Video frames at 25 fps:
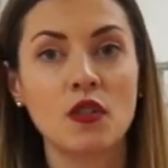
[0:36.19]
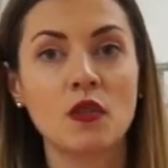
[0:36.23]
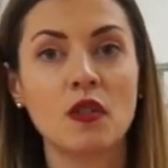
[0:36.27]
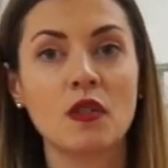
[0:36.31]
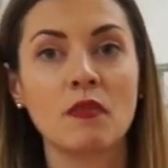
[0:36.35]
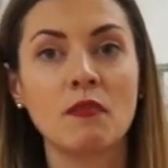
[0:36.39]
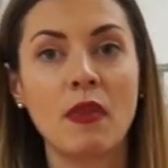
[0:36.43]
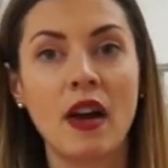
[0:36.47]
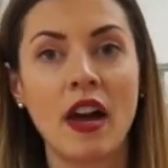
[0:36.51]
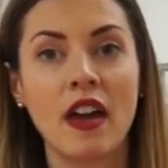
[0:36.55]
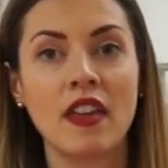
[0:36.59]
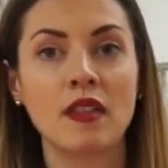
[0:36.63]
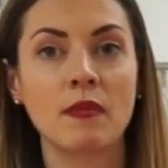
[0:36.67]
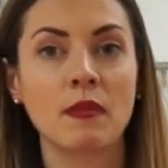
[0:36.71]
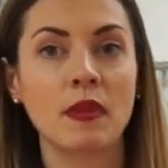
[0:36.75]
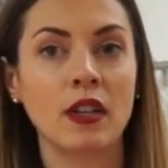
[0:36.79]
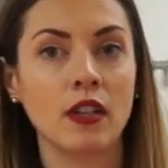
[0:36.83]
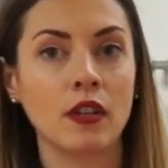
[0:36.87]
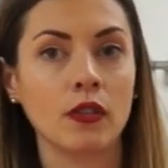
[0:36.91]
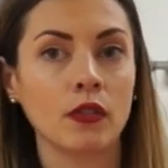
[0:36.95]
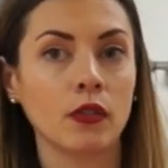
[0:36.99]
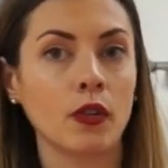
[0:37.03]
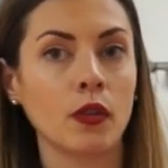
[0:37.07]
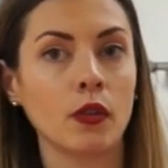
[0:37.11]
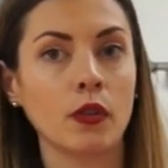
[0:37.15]
You can buy them at
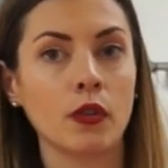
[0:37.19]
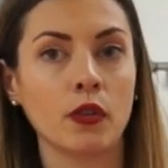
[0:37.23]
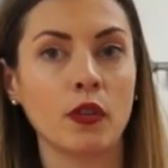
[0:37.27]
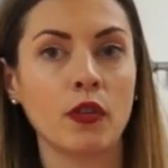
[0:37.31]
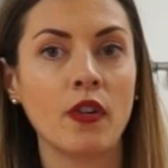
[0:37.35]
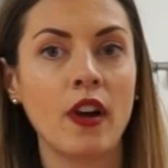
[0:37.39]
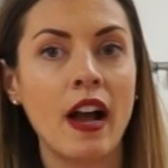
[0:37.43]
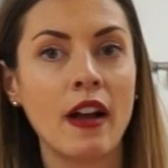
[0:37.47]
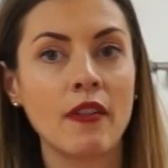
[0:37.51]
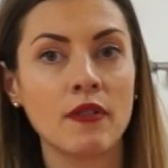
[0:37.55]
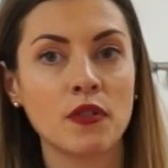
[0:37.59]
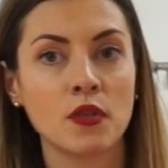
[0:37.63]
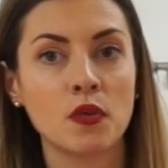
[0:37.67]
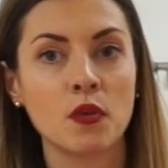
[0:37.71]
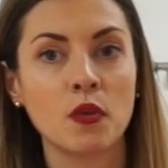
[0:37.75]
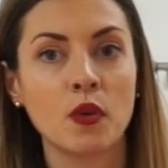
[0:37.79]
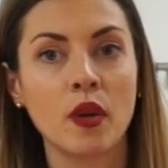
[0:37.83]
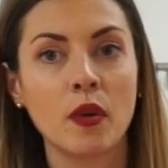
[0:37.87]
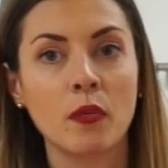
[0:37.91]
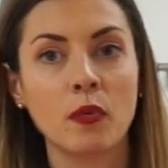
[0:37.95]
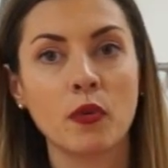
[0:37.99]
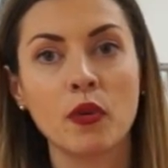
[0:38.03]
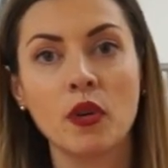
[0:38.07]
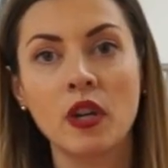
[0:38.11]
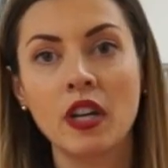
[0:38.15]
your local craft
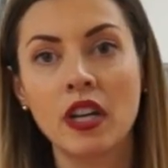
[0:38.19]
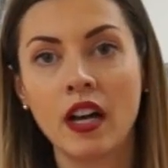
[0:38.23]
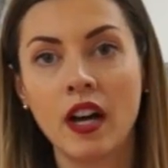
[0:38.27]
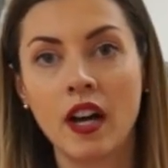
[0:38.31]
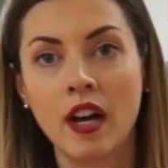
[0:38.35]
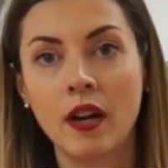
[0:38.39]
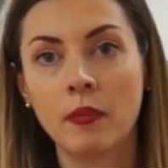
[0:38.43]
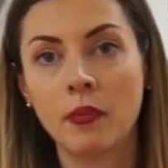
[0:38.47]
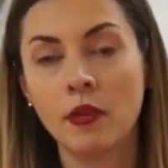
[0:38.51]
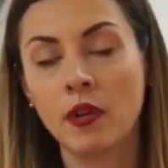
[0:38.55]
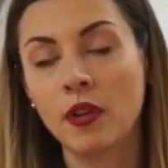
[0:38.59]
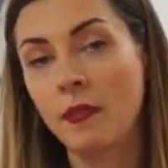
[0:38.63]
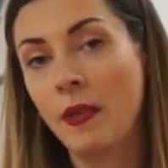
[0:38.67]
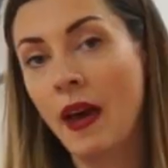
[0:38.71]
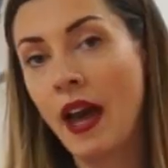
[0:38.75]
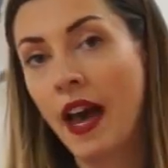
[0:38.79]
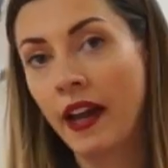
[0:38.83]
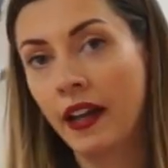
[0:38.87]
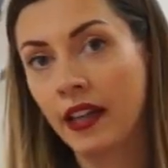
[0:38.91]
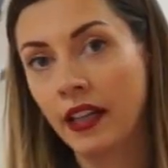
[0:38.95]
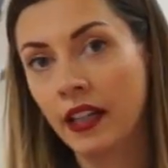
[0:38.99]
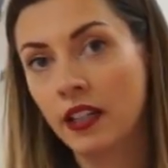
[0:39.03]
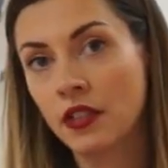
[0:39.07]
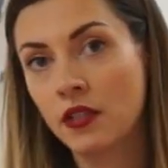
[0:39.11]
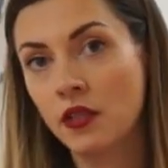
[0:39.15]
store, pre-cut,
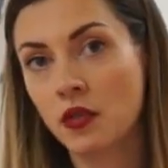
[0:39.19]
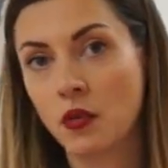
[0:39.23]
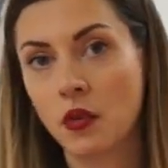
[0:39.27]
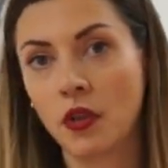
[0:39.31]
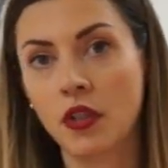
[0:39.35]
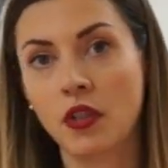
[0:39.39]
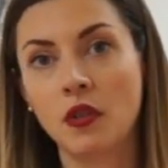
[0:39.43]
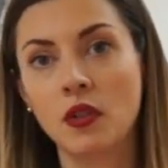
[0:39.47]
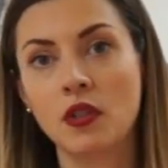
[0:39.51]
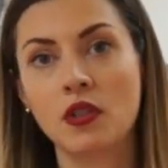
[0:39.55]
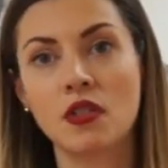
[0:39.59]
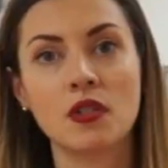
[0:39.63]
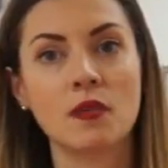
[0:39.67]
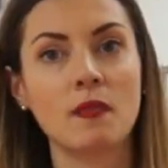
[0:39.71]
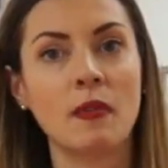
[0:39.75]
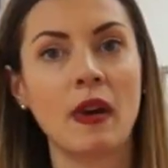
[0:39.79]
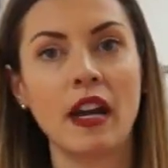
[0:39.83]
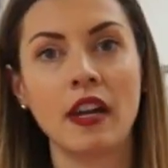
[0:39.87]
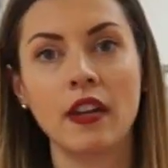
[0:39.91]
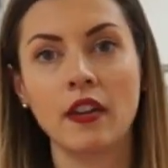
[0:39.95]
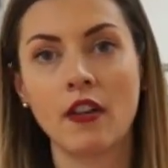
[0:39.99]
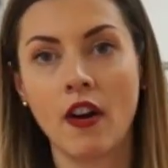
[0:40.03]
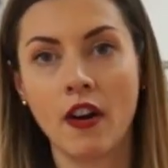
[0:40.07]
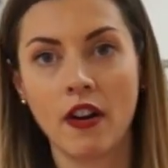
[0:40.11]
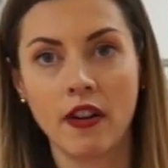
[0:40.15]
pre-packaged, or you can just buy
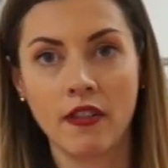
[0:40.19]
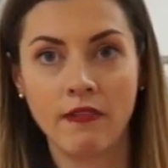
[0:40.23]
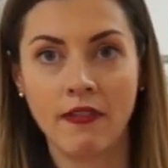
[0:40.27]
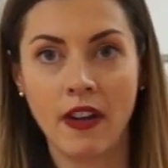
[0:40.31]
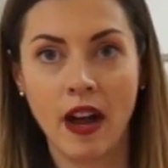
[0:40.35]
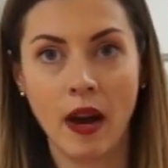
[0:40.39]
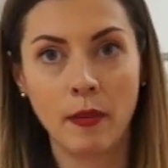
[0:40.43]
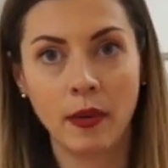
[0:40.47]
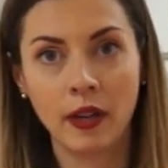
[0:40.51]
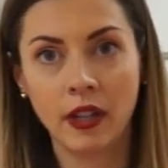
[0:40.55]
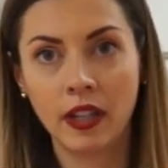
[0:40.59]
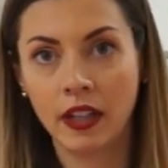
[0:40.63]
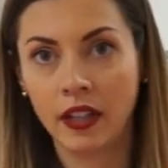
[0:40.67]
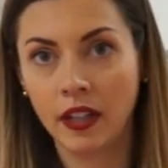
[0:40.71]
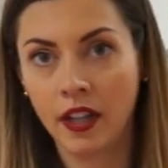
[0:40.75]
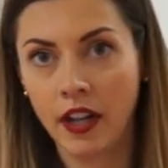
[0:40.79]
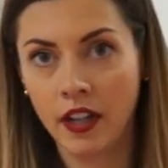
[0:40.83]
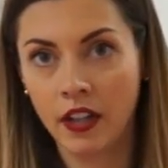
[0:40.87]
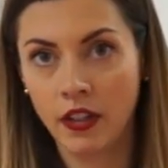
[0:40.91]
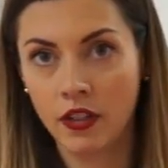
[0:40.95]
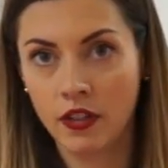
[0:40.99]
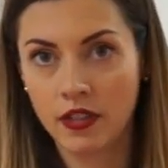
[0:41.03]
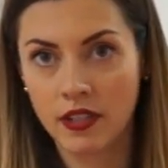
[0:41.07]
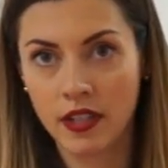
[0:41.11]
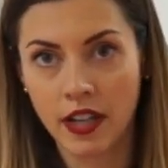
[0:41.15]
a yard of fabric and cut
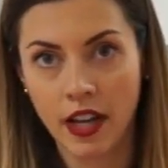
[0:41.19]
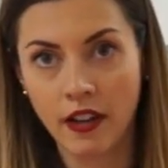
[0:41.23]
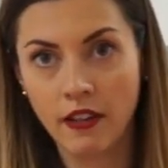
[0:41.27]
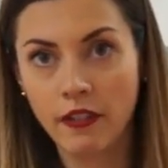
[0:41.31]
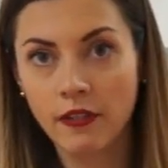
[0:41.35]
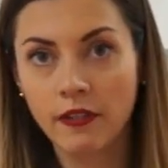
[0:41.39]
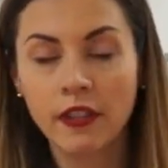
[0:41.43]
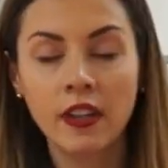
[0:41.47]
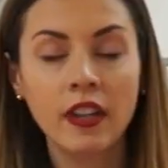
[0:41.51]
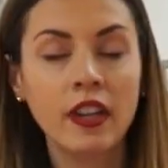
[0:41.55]
it yourself.